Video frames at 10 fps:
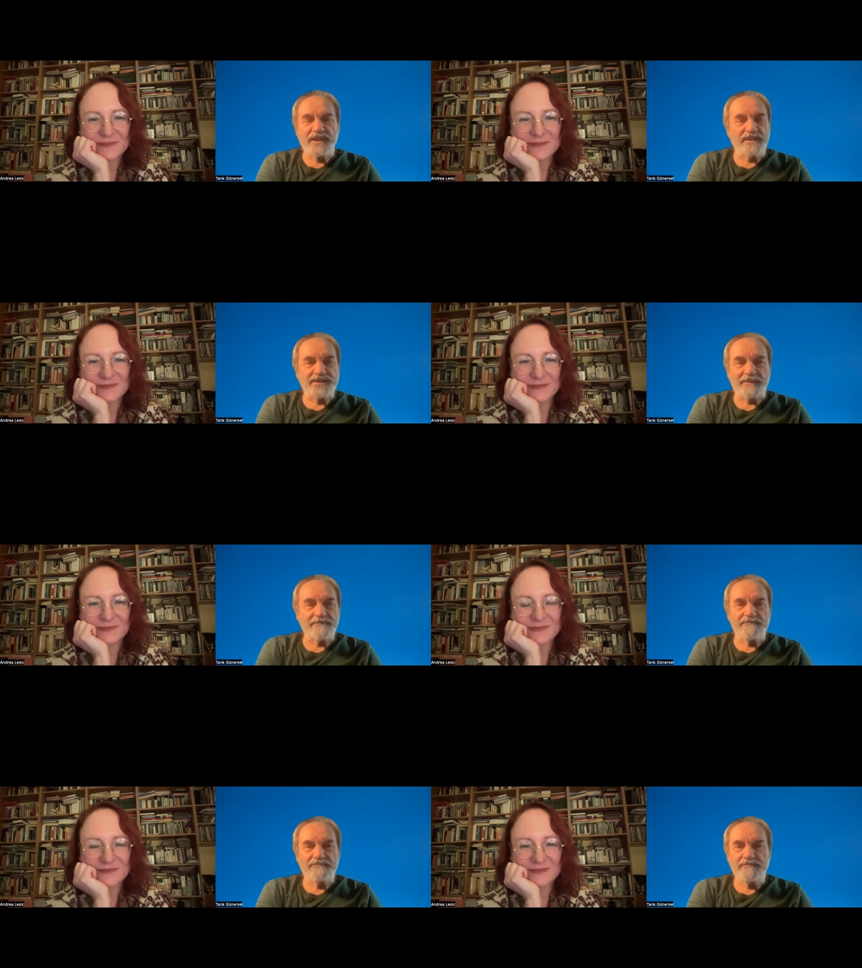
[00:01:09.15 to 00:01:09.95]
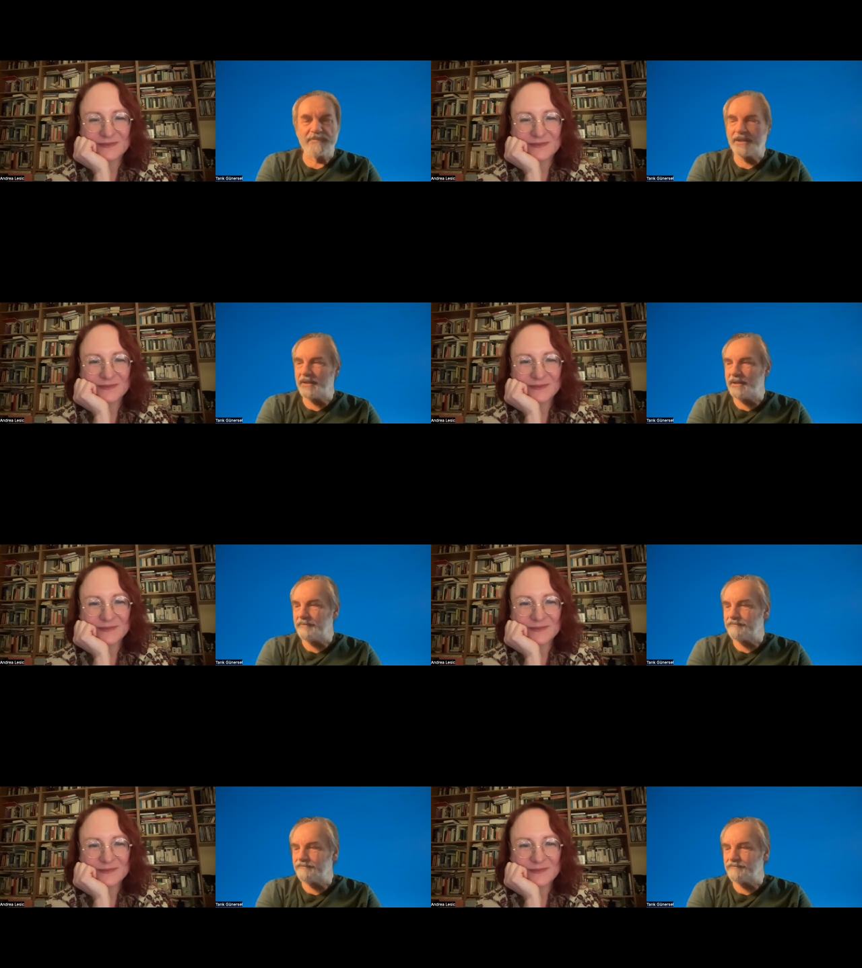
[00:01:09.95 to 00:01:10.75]
Speaker 1: uh, some uh,
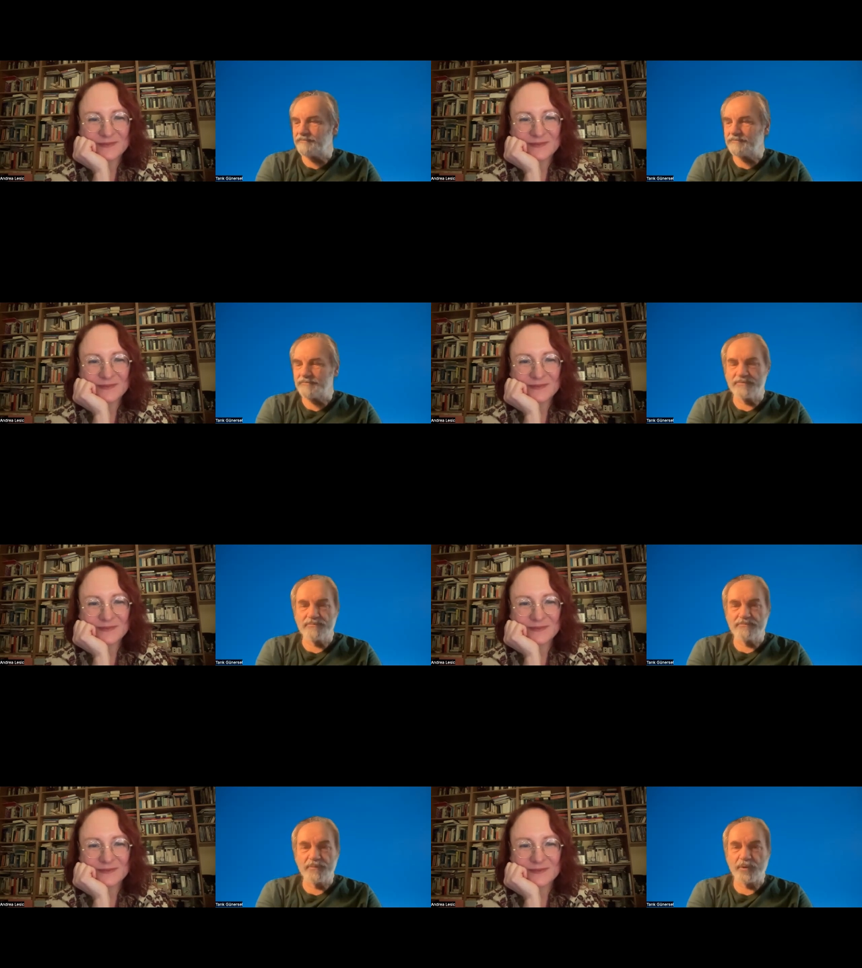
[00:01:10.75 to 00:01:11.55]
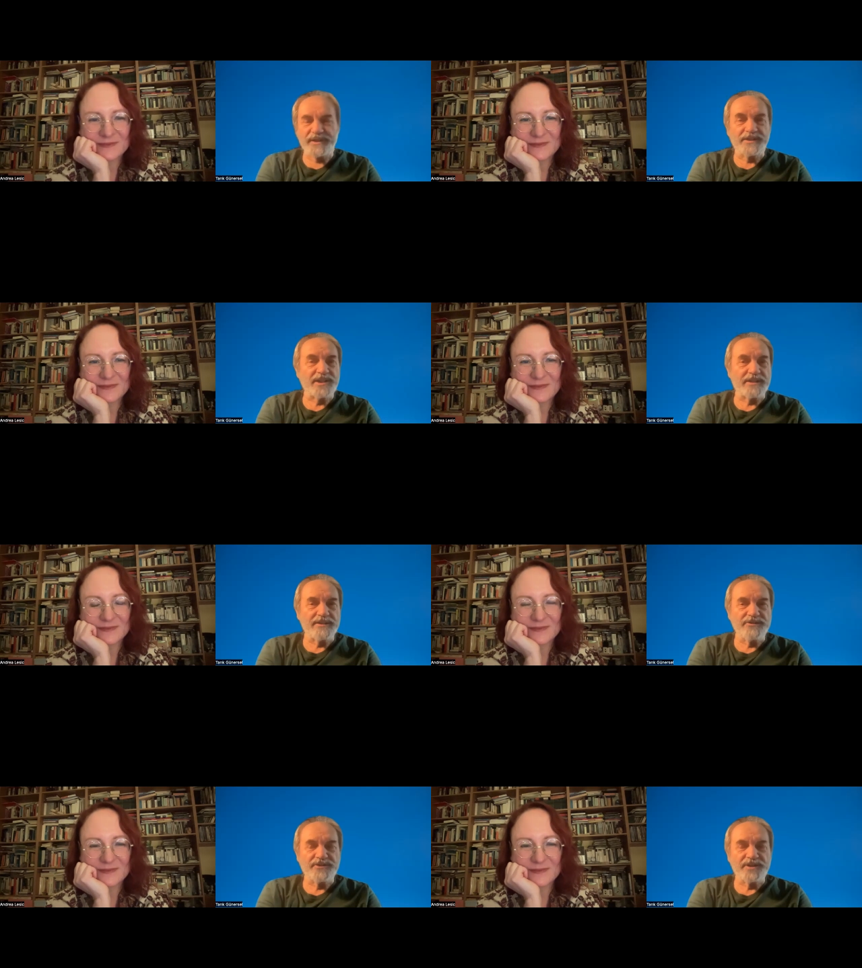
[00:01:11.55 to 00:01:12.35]
more than 10
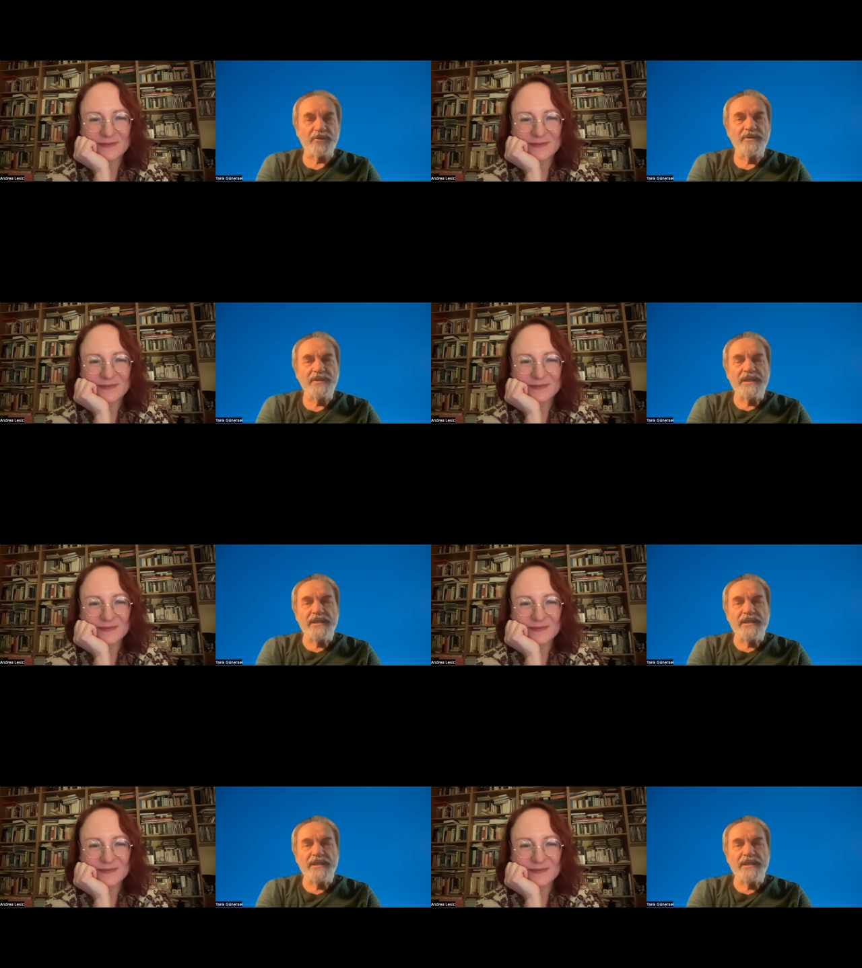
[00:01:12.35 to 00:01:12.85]
years ago.